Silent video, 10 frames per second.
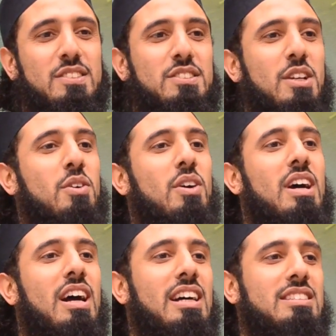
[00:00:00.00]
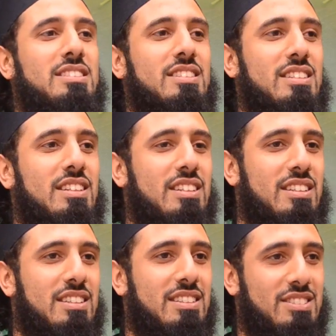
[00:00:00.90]
So, as
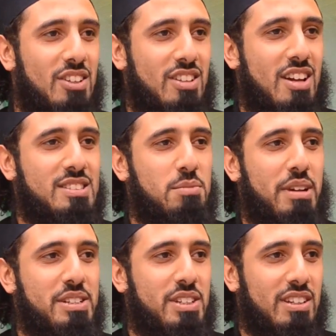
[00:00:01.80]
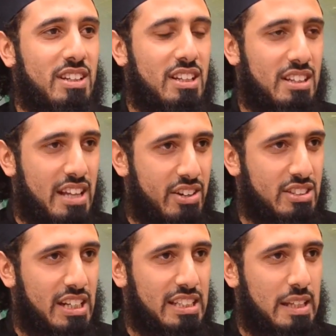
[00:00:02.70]
Dr. Asim mentioned, there
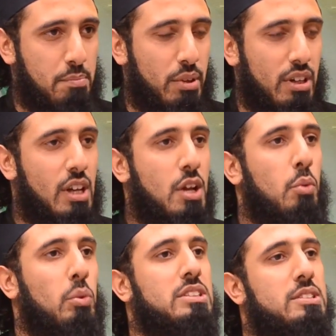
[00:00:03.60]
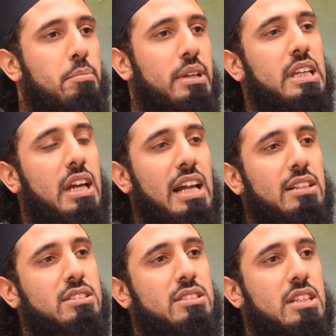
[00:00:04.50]
is an example. When somebody
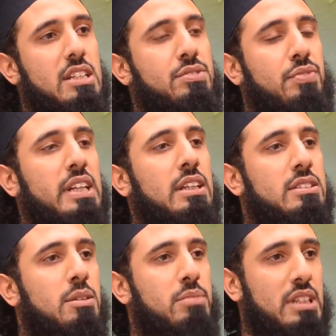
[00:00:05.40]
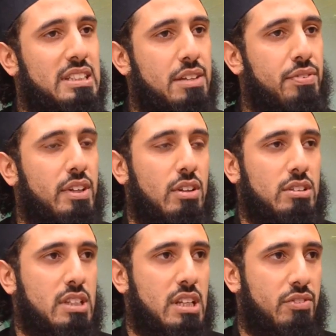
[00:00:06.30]
else is finding something
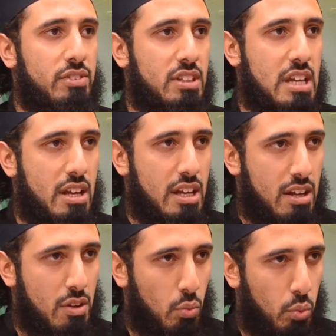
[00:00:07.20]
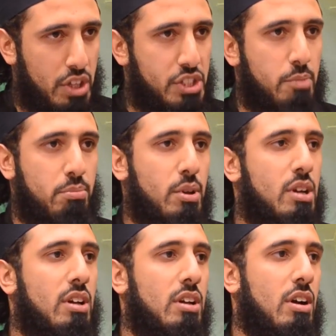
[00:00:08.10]
difficult in their worship
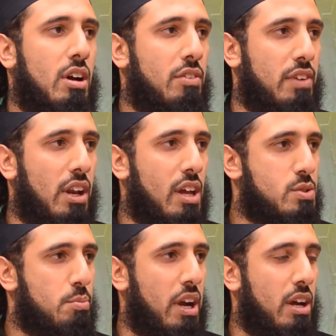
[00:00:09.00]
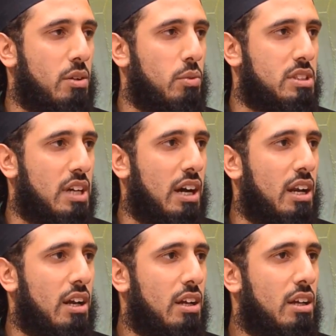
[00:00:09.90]
of Allah subhanahu wa
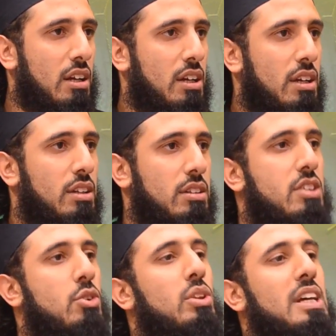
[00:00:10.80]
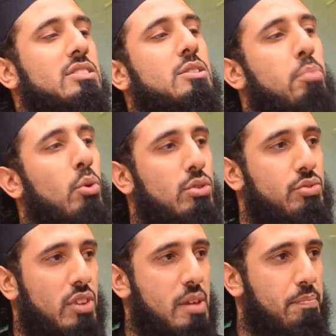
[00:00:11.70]
ta'ala, that you're that support
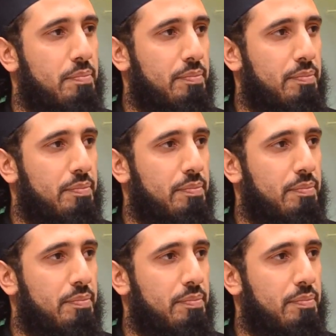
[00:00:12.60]
for them.